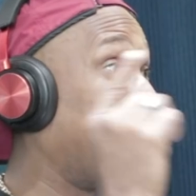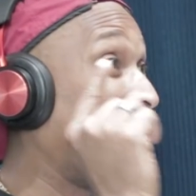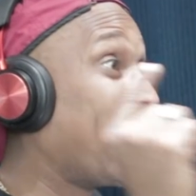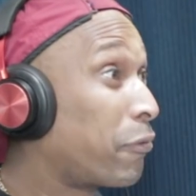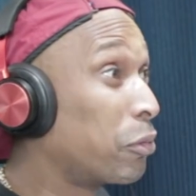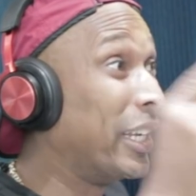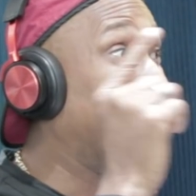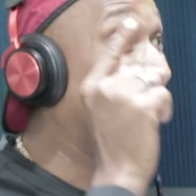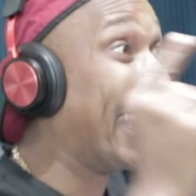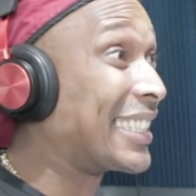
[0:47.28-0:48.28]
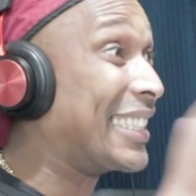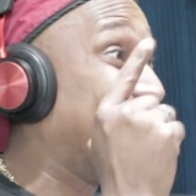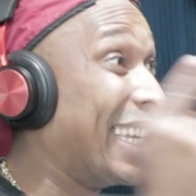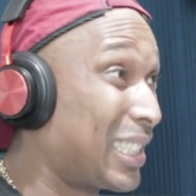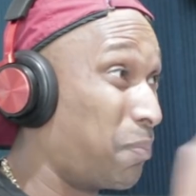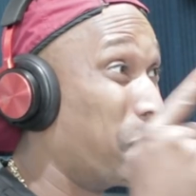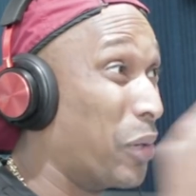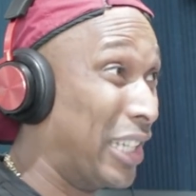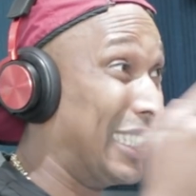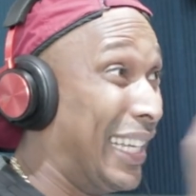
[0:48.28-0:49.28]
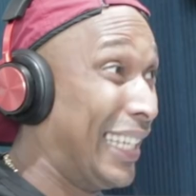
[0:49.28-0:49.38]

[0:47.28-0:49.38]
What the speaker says: If we let this brother.